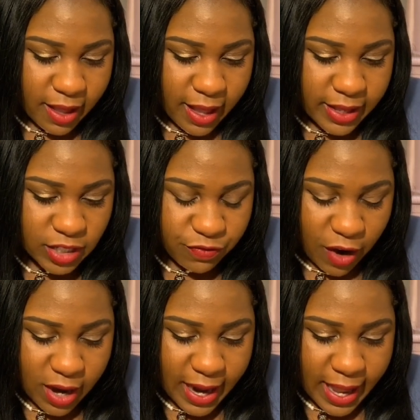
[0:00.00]
As
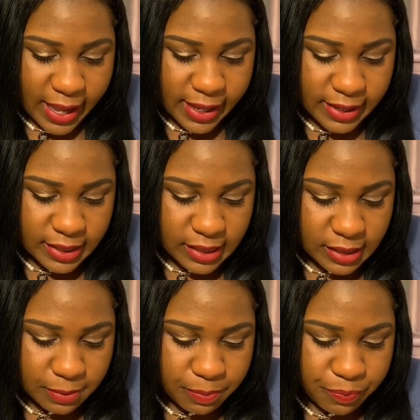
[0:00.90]
far
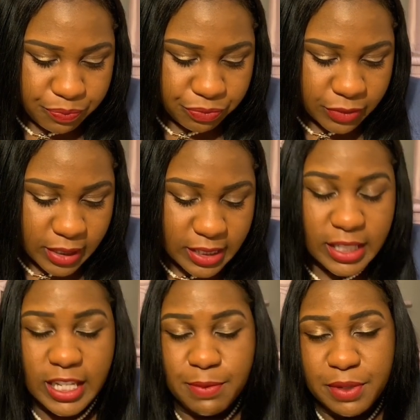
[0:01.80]
as
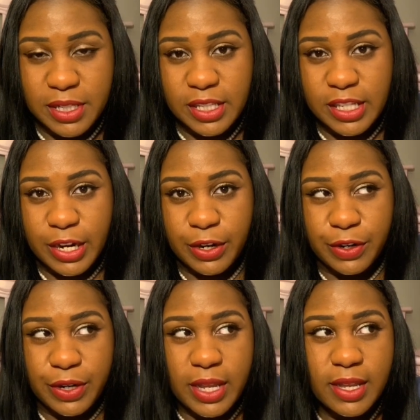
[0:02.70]
sleep
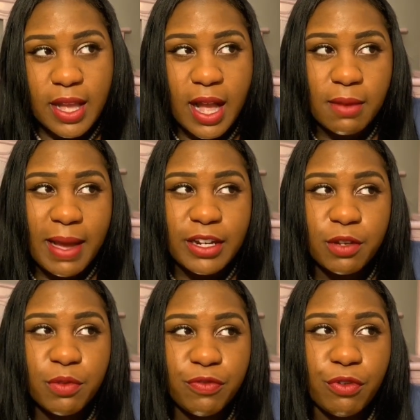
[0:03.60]
concerned, I
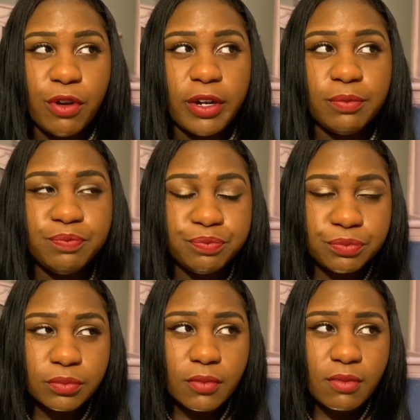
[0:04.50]
know before
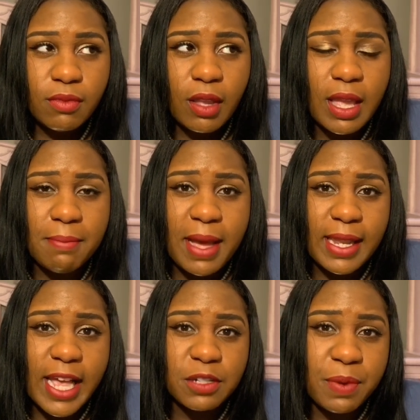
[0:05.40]
in my
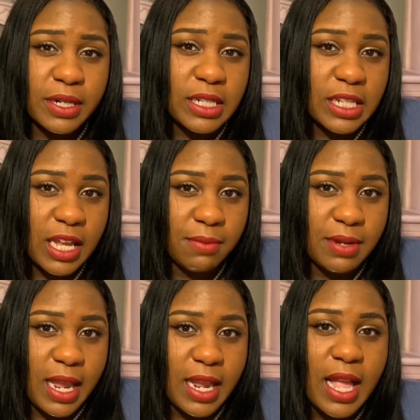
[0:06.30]
last pregnancy
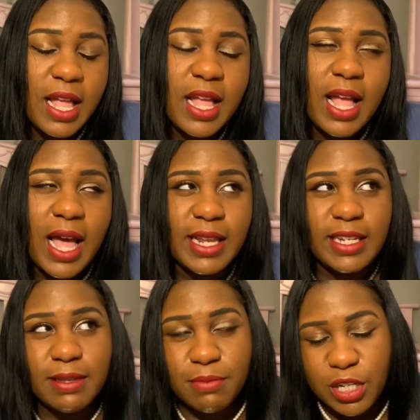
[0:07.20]
update, I
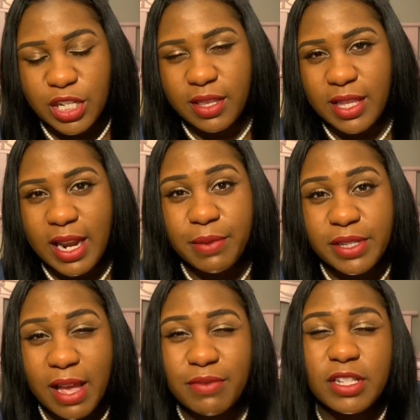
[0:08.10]
did mention that I
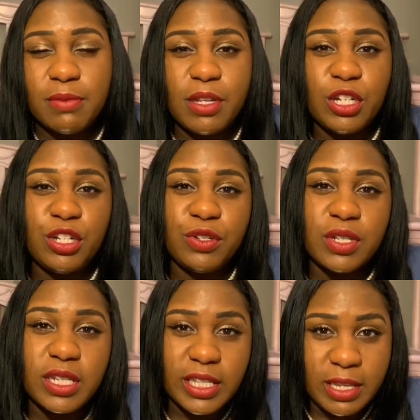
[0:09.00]
was having some
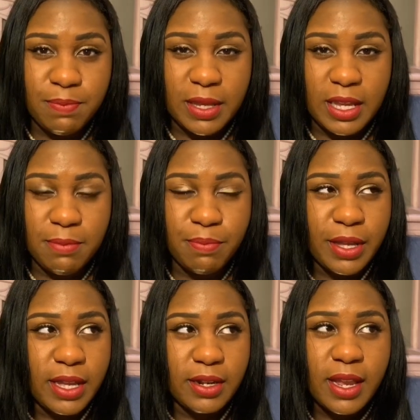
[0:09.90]
issues sleeping,
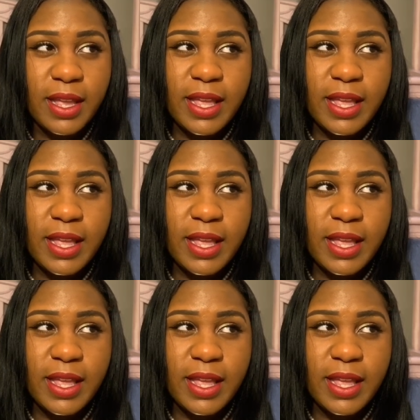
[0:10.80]
but